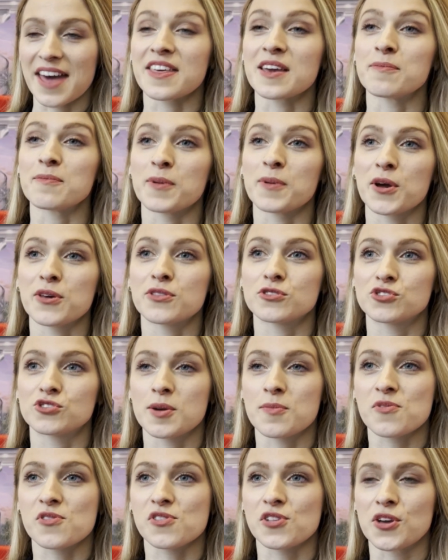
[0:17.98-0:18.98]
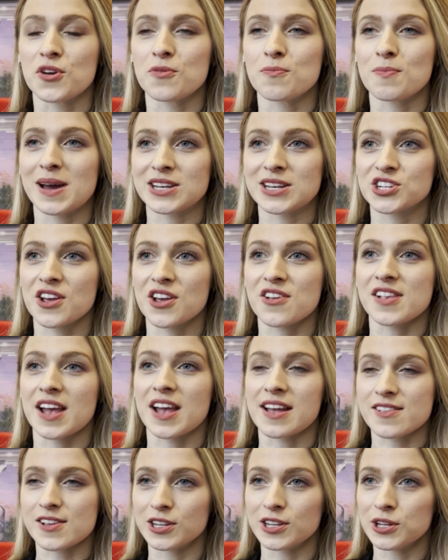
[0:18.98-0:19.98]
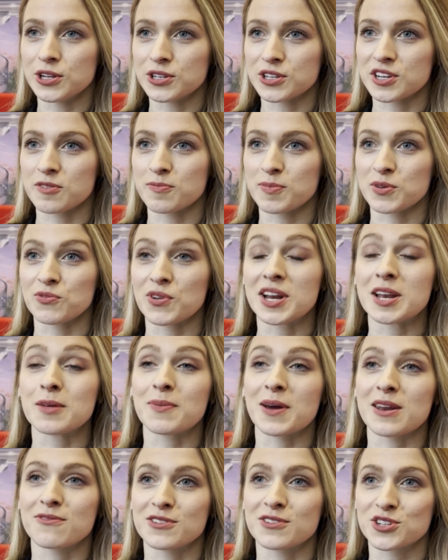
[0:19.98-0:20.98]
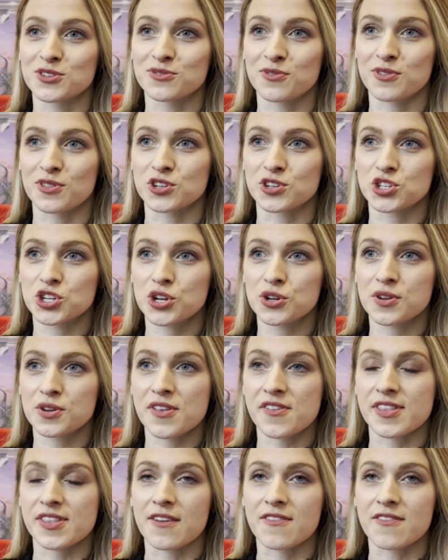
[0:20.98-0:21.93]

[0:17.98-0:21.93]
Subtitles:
think both the trips to Manchester and to London have been really beneficial for the students.